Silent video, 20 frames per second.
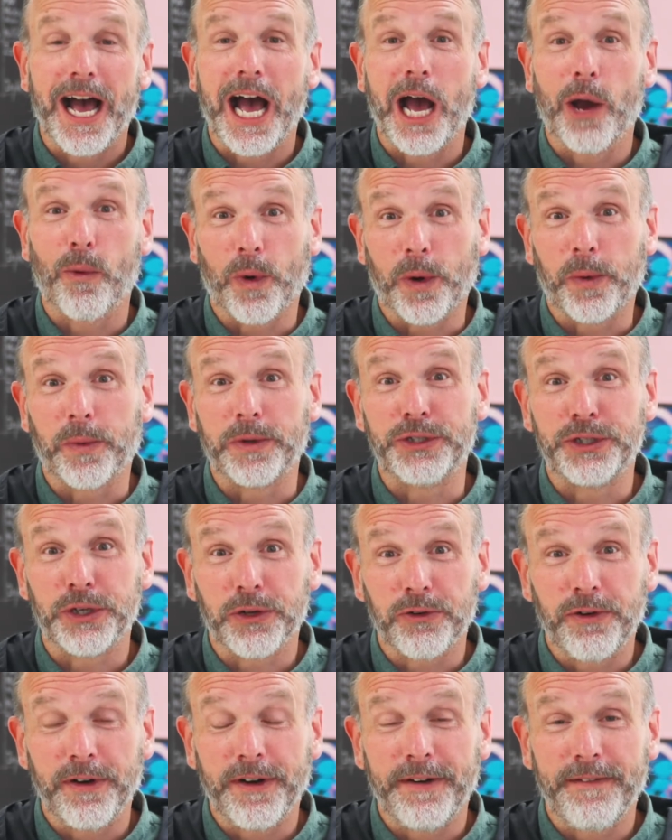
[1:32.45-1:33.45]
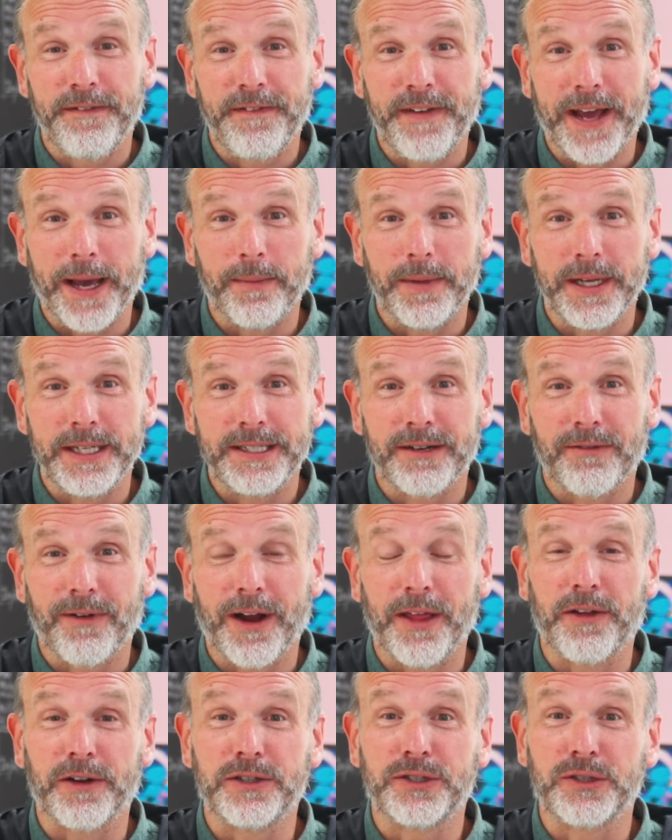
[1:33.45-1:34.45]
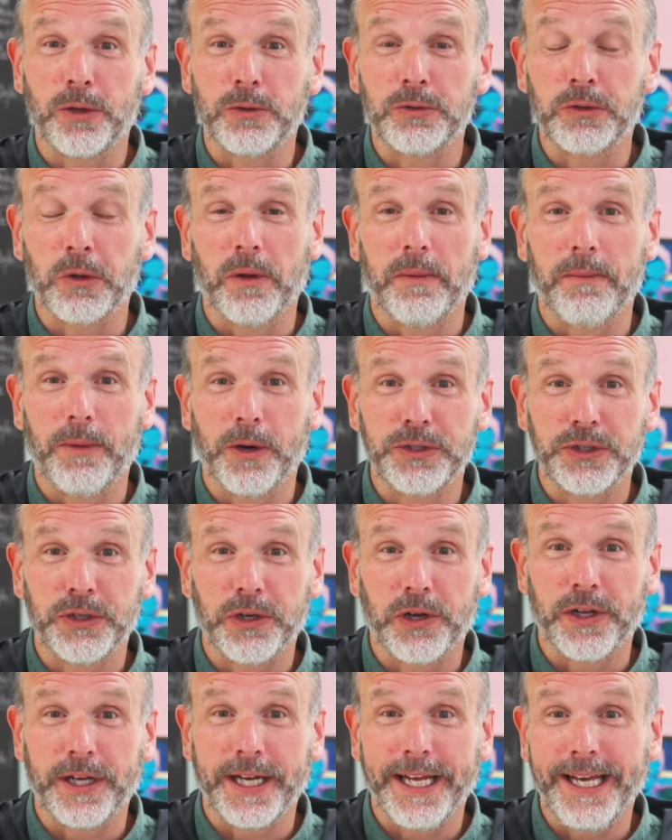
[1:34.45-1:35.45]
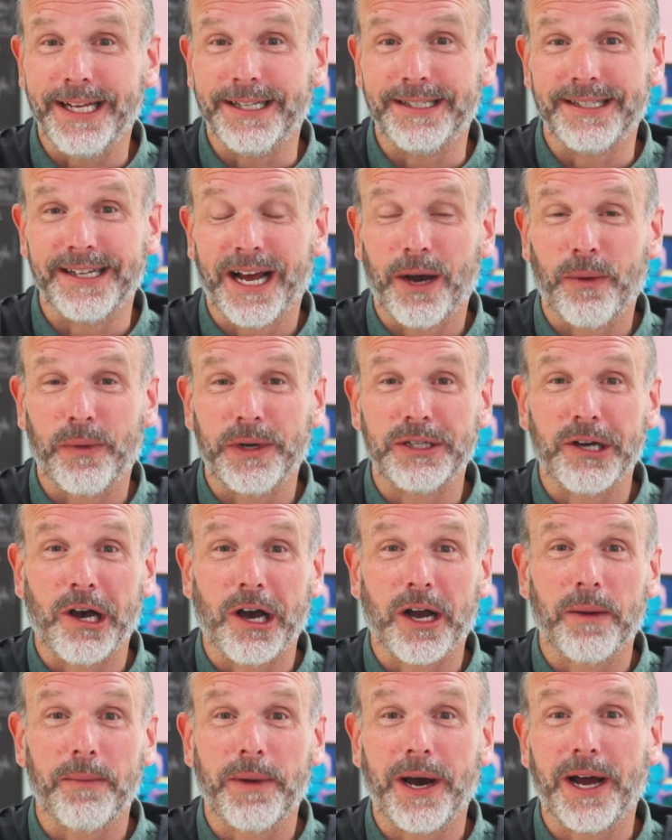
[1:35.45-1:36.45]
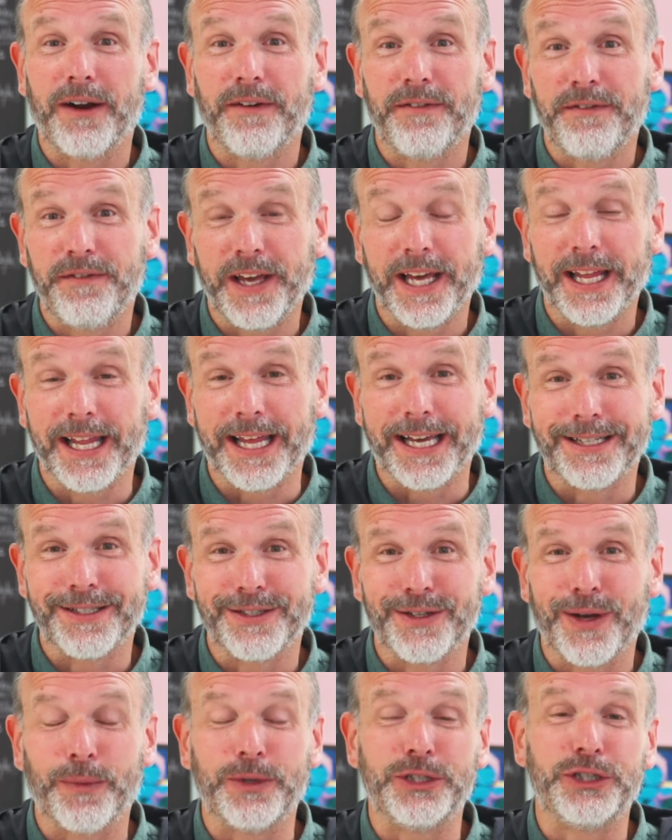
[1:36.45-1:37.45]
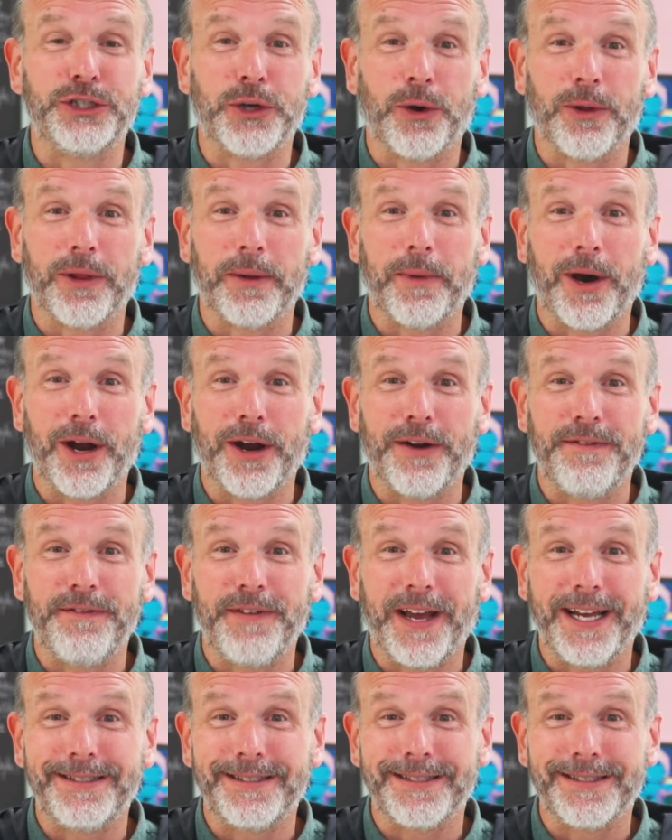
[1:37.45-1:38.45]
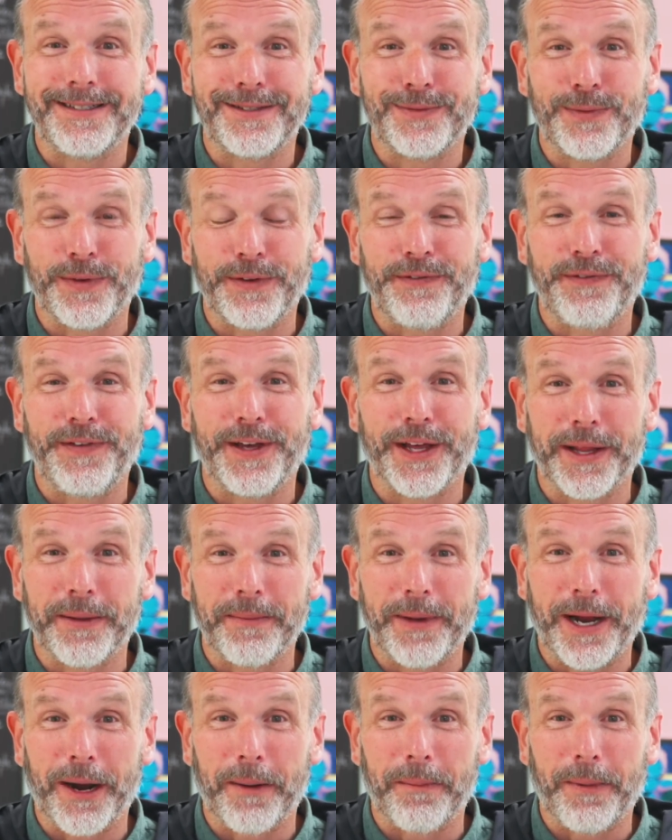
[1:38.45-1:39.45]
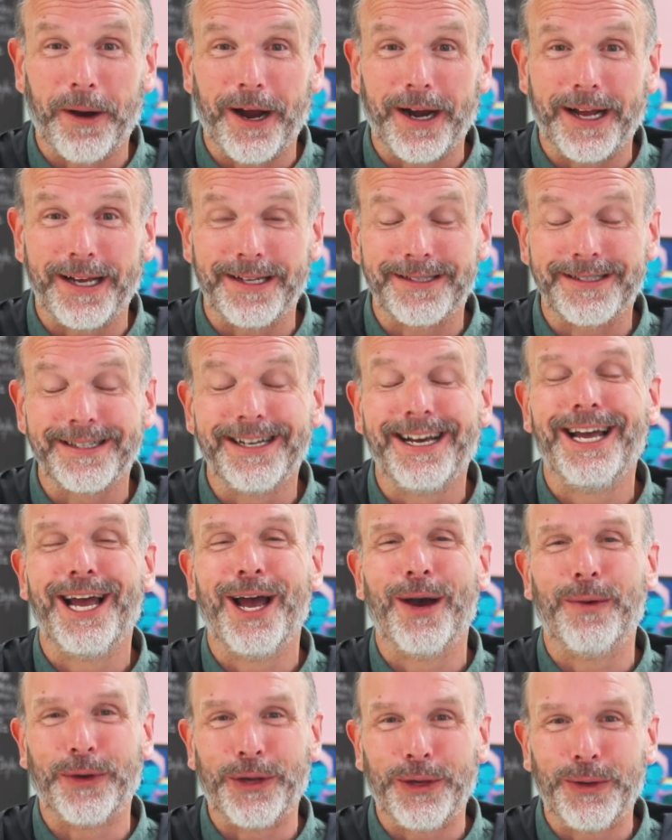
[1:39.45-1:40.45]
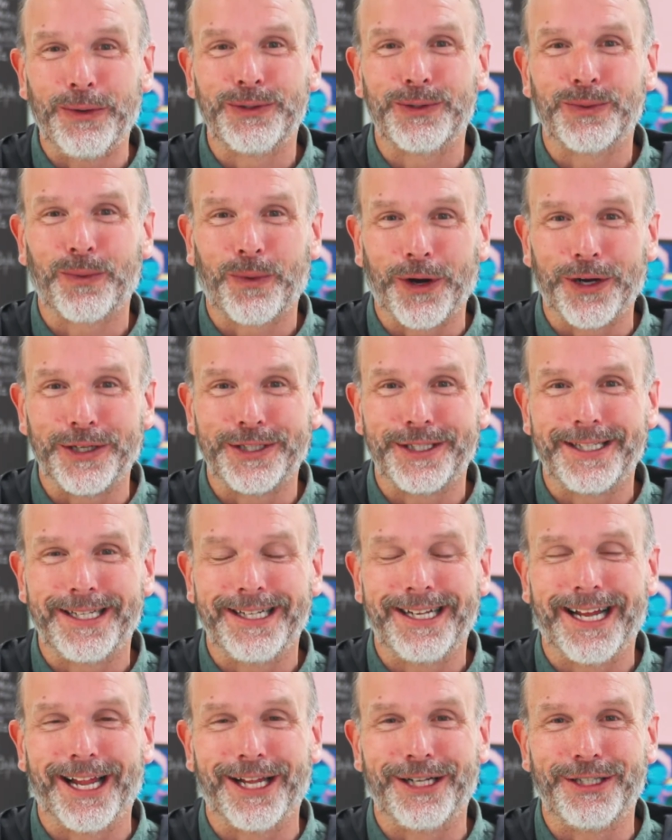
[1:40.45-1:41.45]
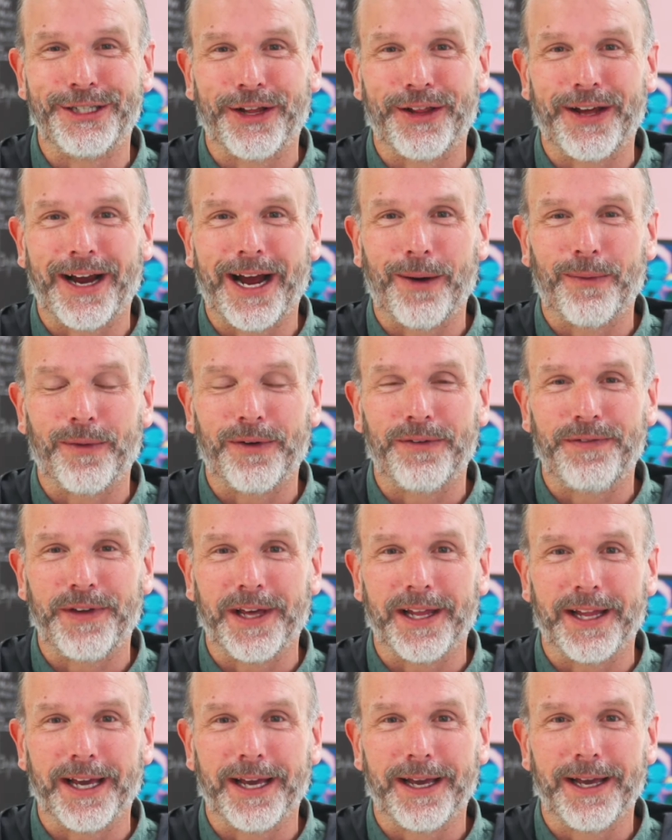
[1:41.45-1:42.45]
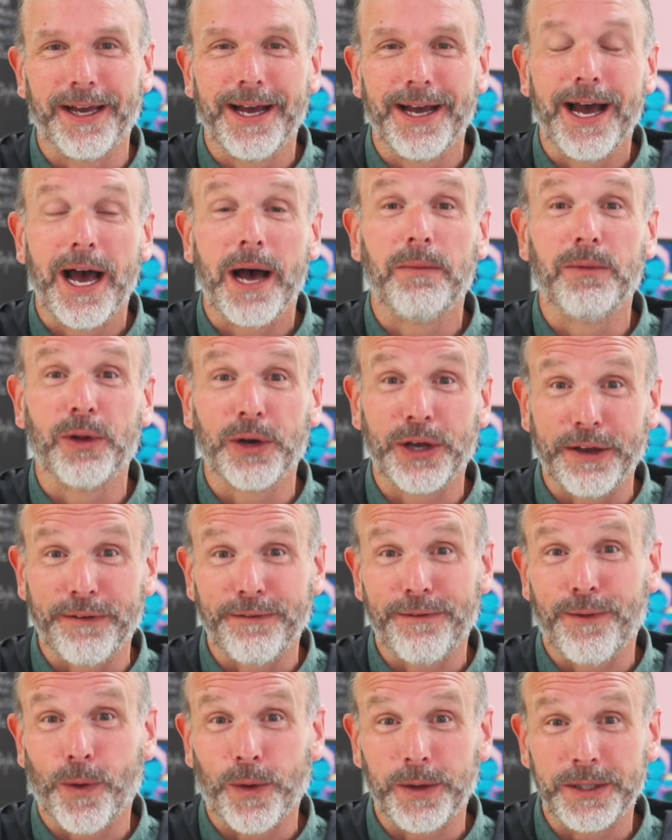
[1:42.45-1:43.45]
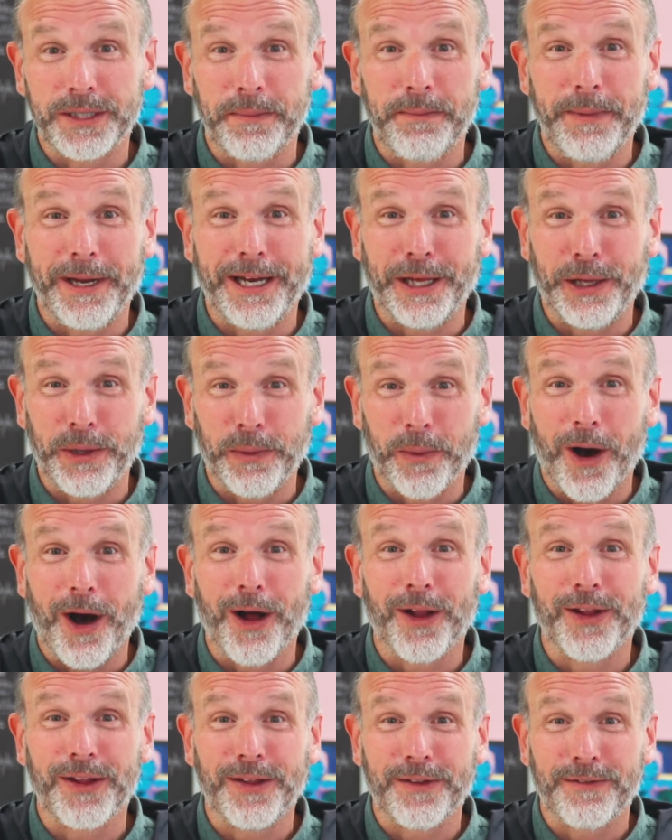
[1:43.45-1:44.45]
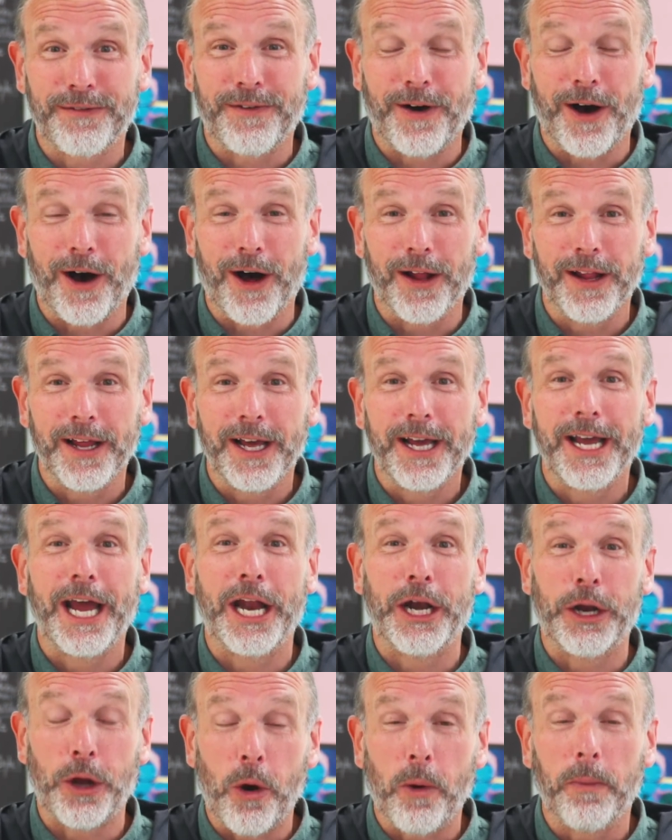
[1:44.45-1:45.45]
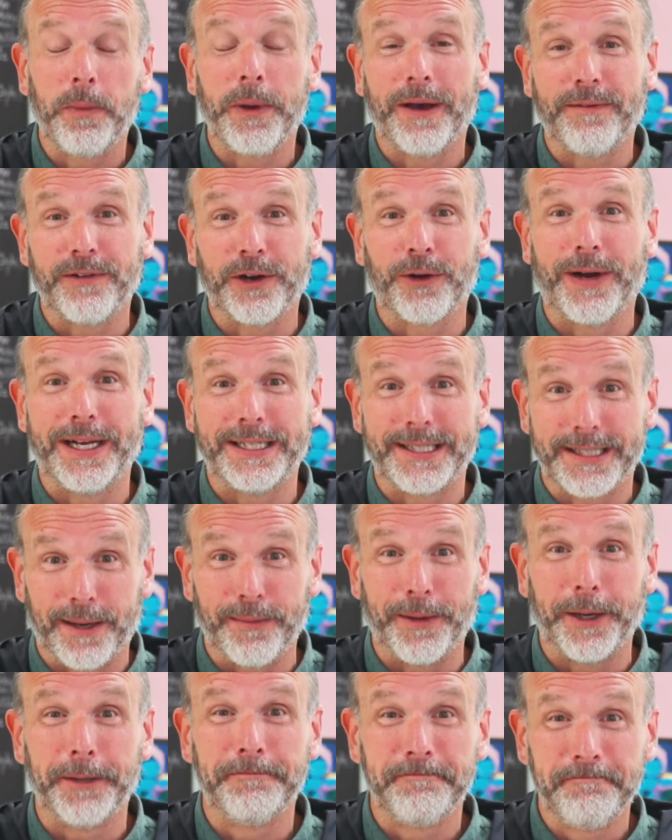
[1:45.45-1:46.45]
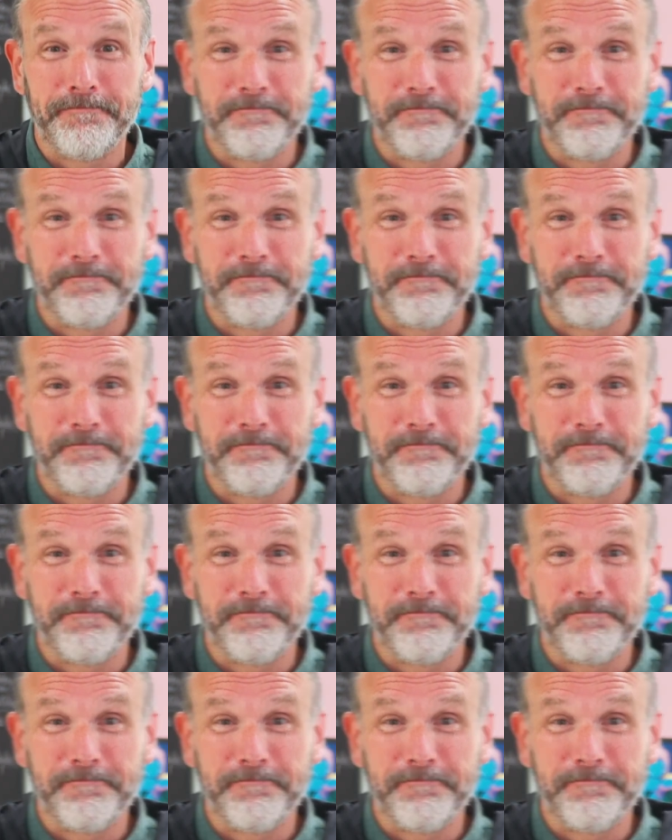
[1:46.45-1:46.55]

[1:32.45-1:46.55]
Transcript: I work with children and families around their social emotional needs and how we talk about our feelings, how we show them on our faces, we feel them in our bodies, and we use words to tell each other how we're feeling. I'm looking forward to meeting you all in the fall, and I hope you have a great summer.